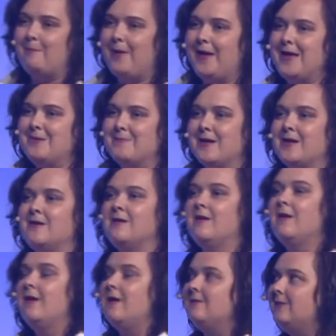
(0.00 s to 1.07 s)
payment
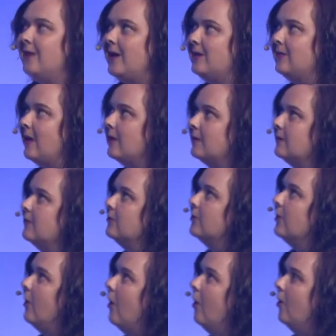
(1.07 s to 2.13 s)
and take that good
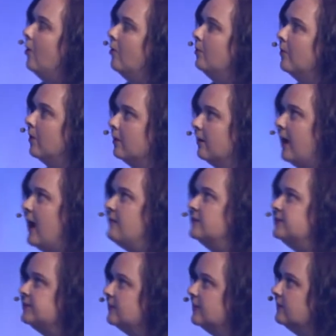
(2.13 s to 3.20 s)
home or have it
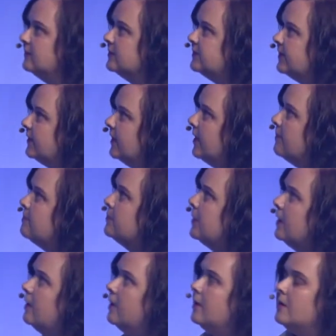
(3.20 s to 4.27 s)
delivered to them.
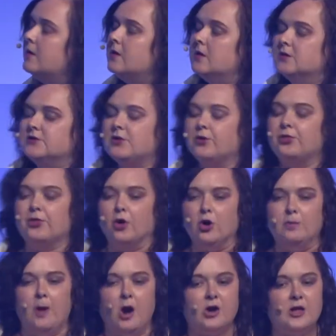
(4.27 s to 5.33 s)
So
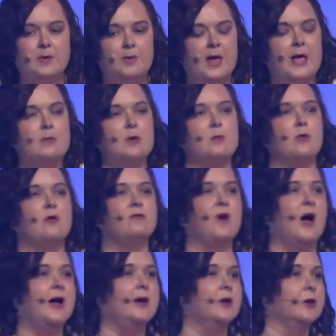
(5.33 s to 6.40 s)
third-party payment
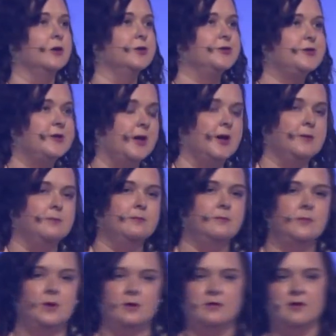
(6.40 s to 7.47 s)
providers, um,
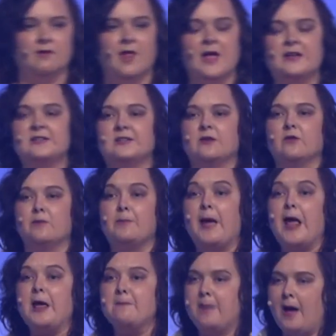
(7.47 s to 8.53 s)
the likes of a
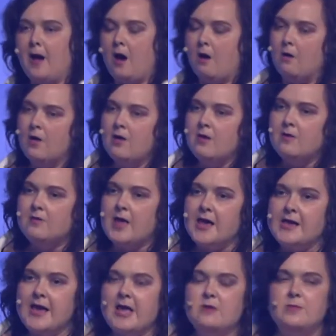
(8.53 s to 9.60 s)
PayPal, they
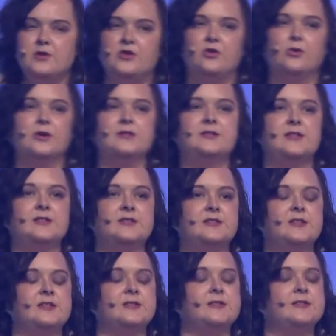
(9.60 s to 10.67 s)
came into
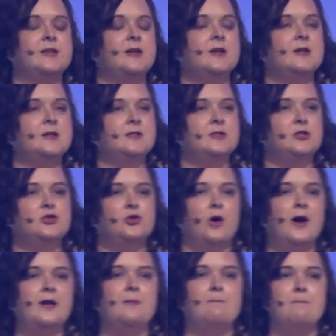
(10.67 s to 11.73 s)
existence to
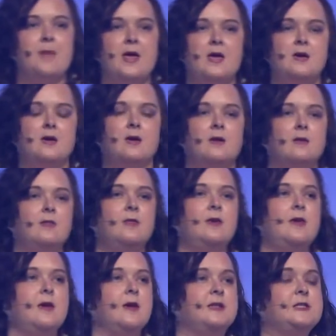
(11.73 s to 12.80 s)
try to make
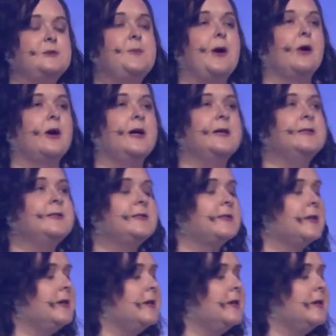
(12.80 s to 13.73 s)
the experience,